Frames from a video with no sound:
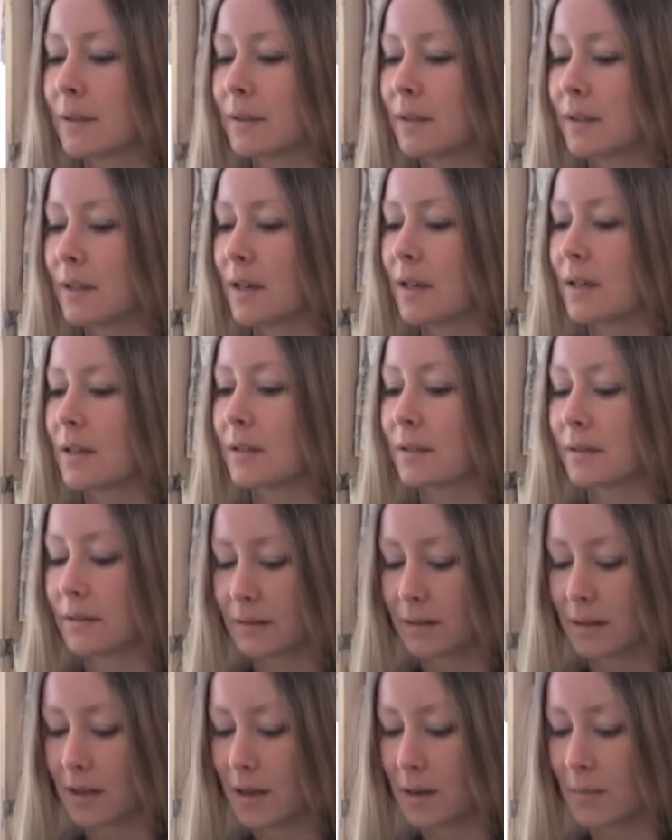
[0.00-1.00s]
yarn
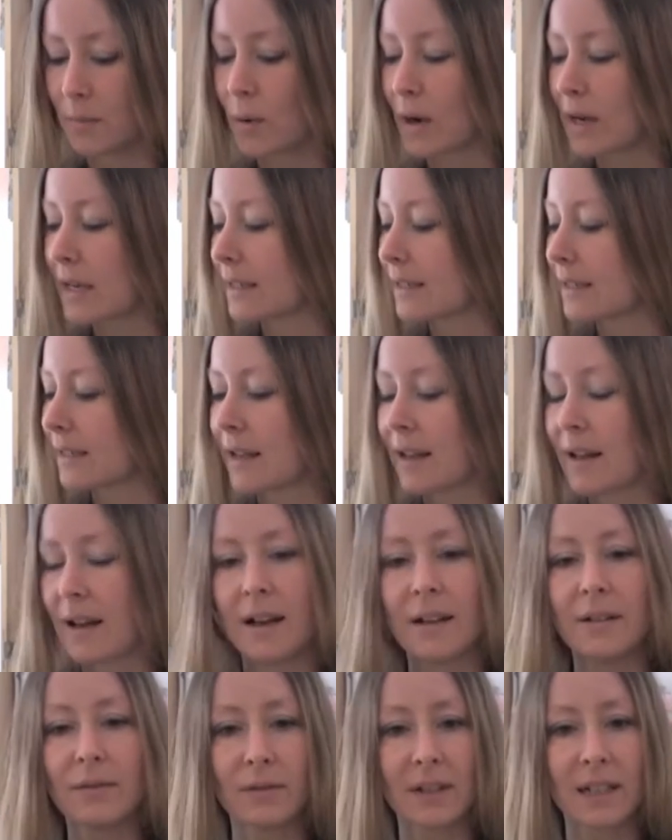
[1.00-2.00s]
weight,
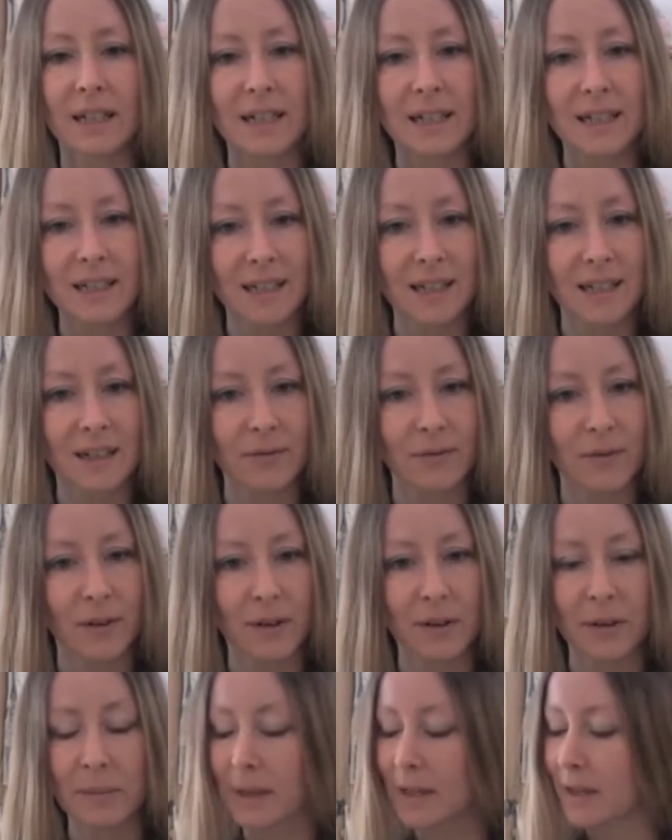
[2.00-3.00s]
and re-knit it
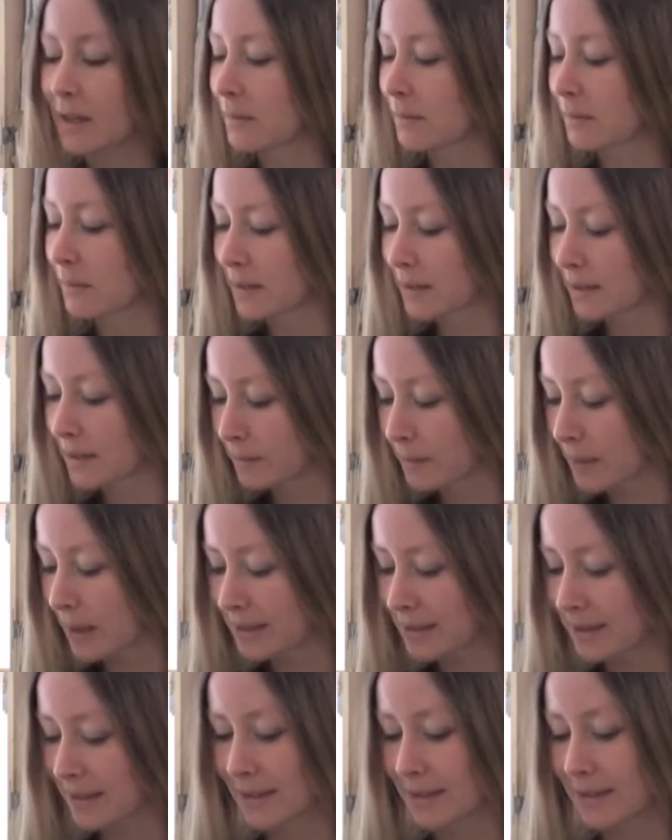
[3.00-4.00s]
following my own
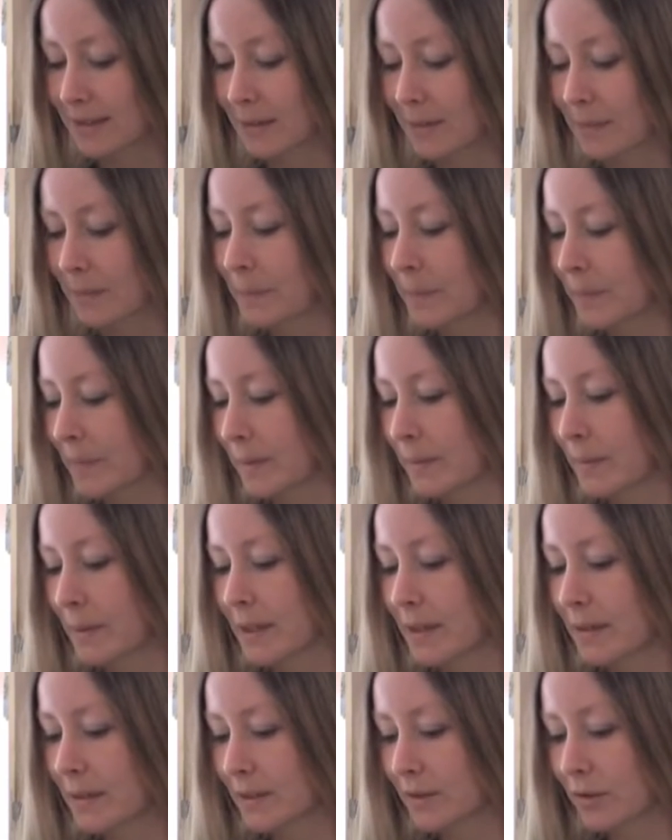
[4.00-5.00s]
pattern,
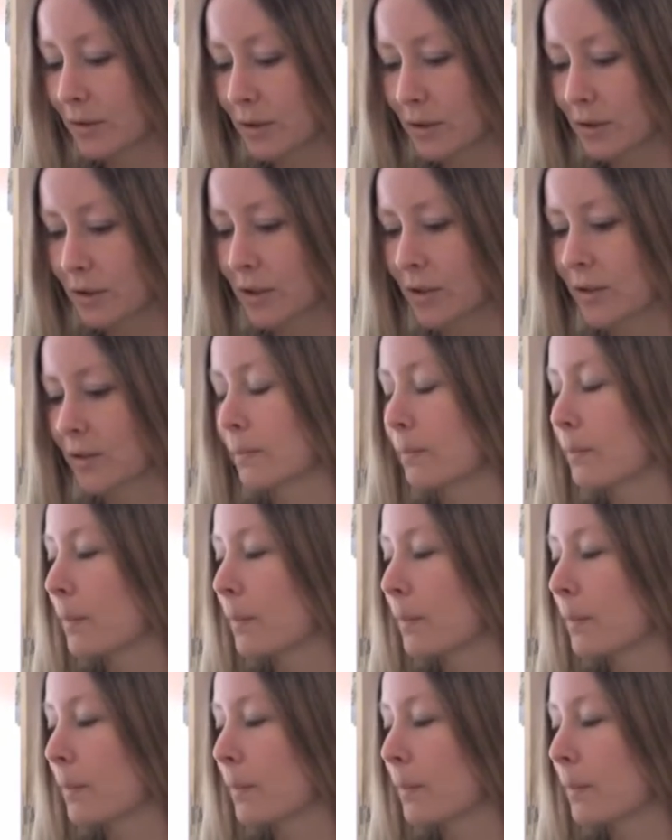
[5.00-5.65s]
my own instructions.